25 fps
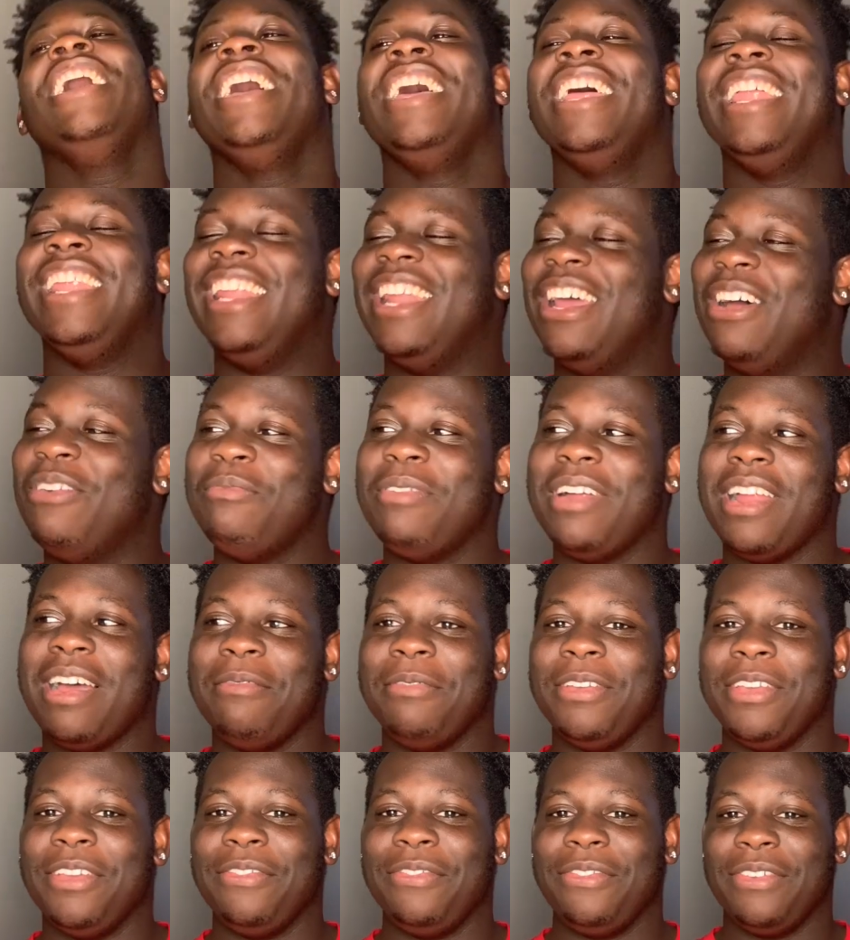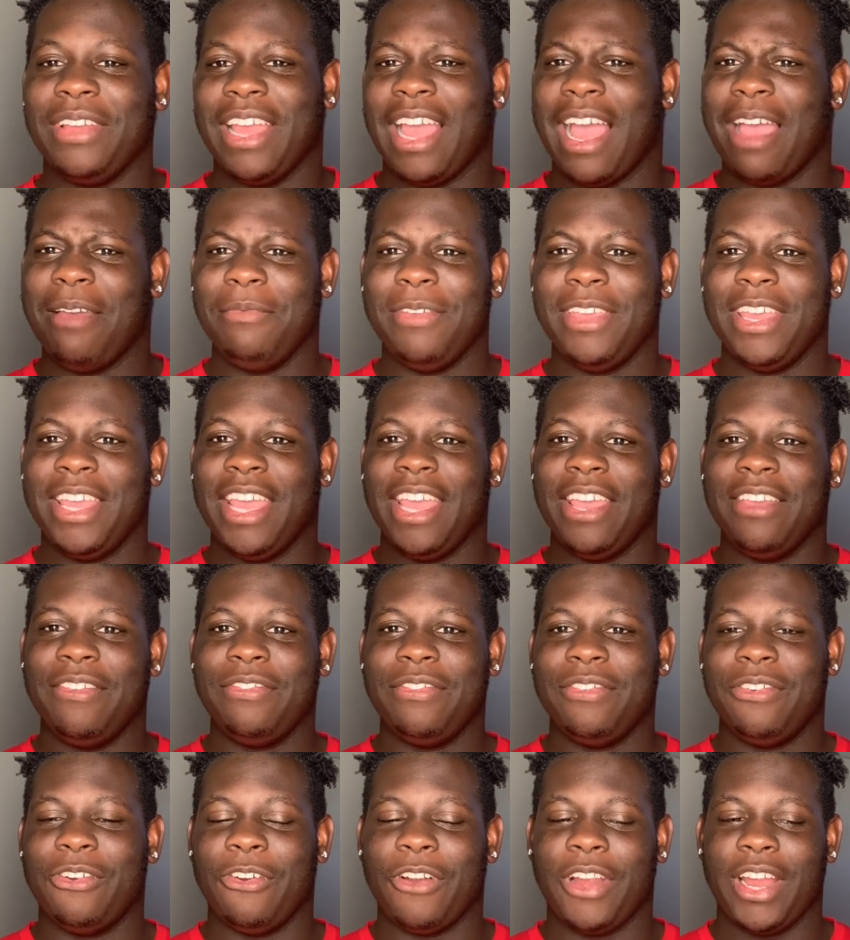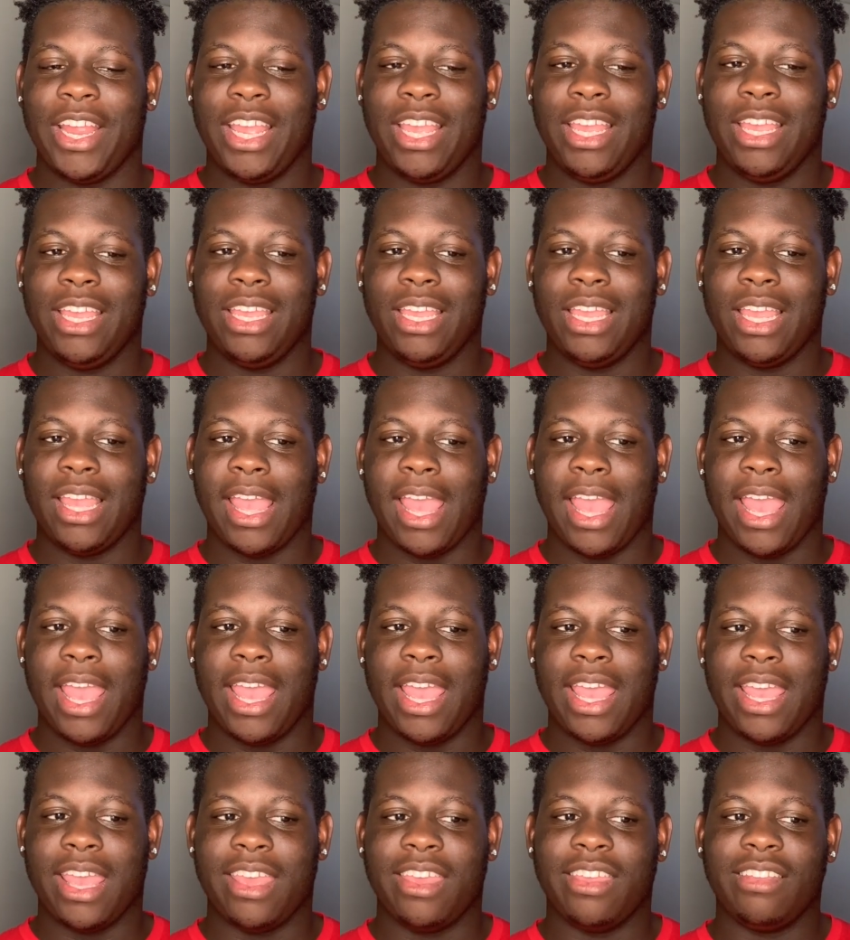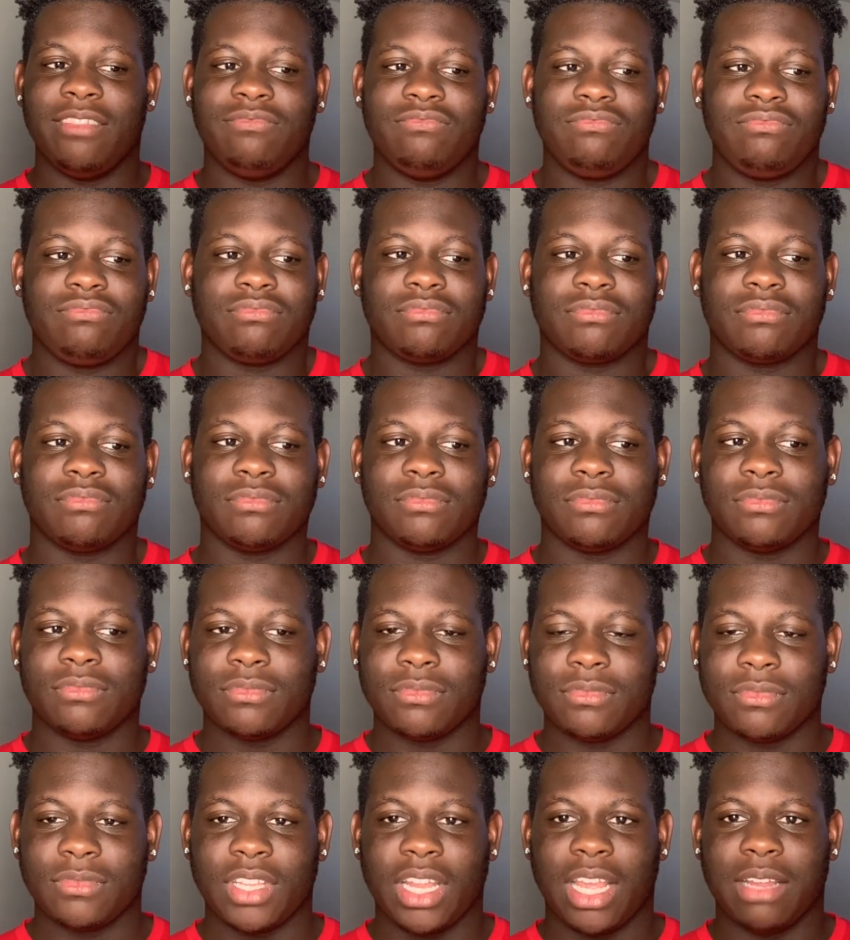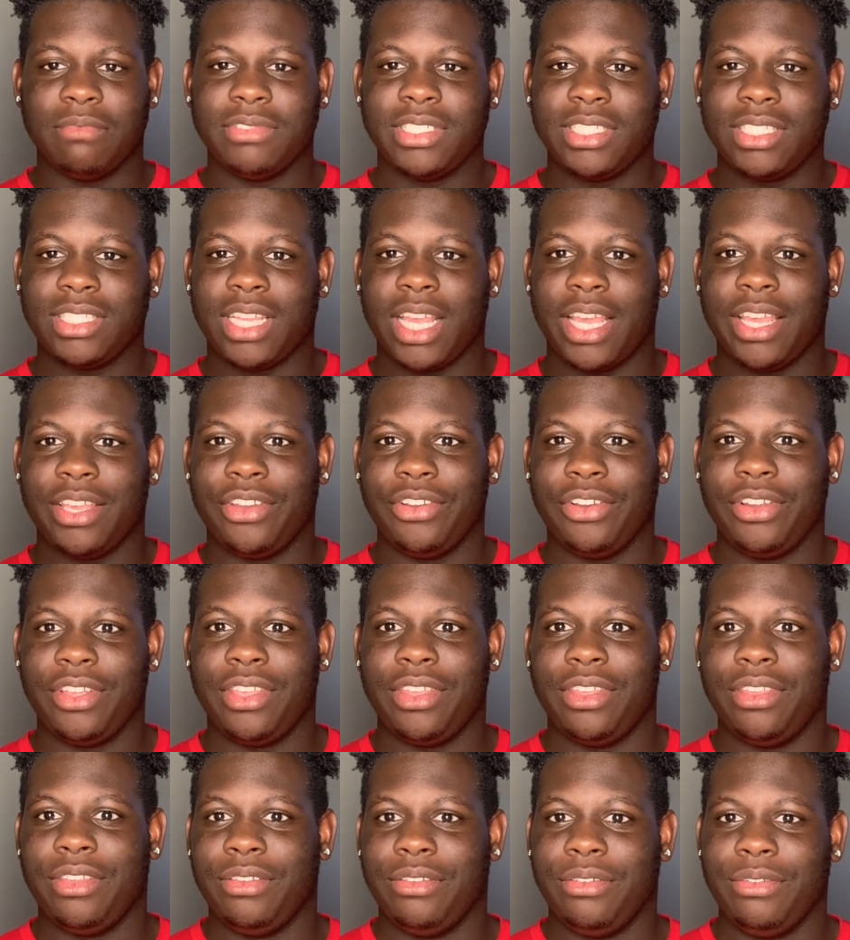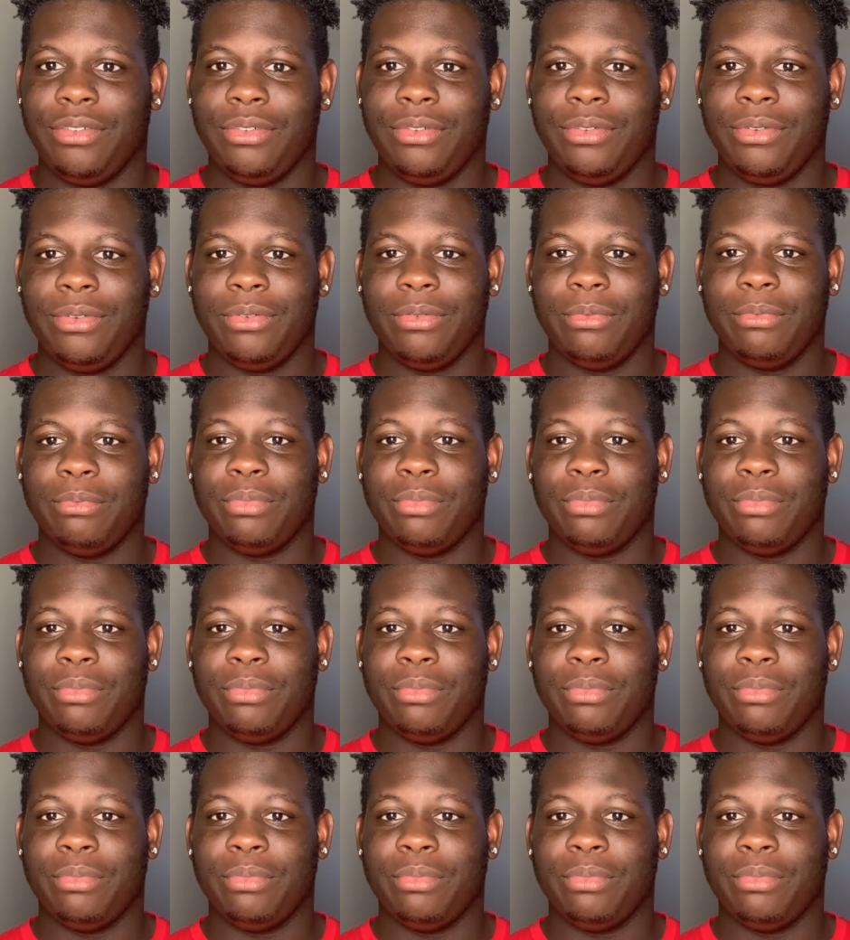No, but I'm in 8th grade and I'm just like, you're cute.